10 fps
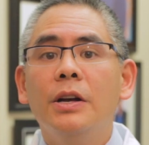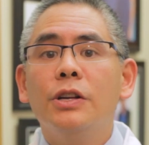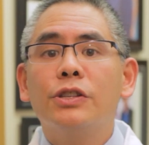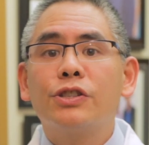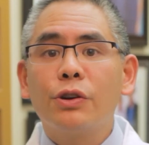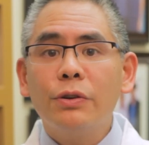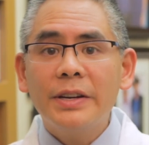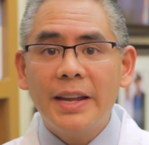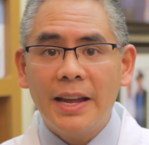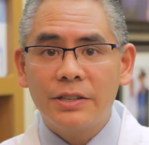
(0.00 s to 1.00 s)
Certain
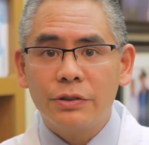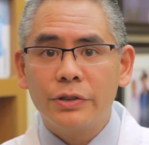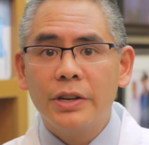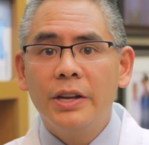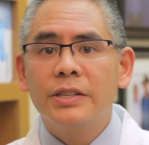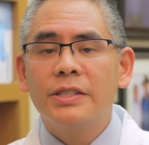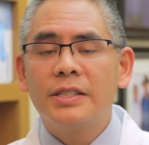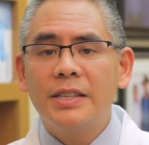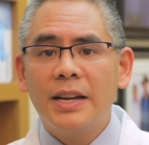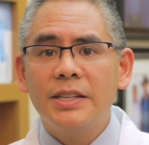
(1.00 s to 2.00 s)
cancers,
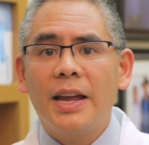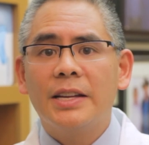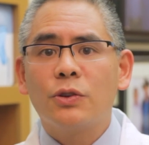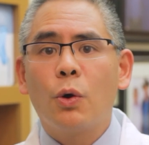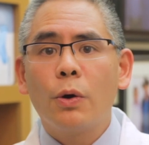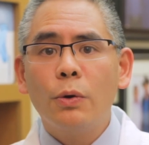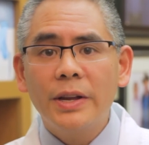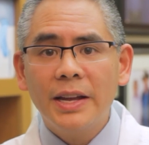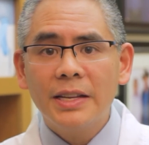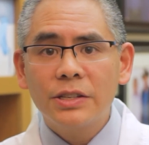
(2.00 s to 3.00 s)
such as oral
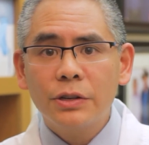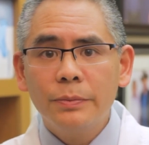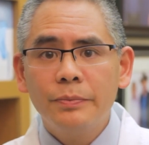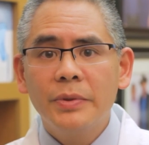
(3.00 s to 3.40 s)
cancer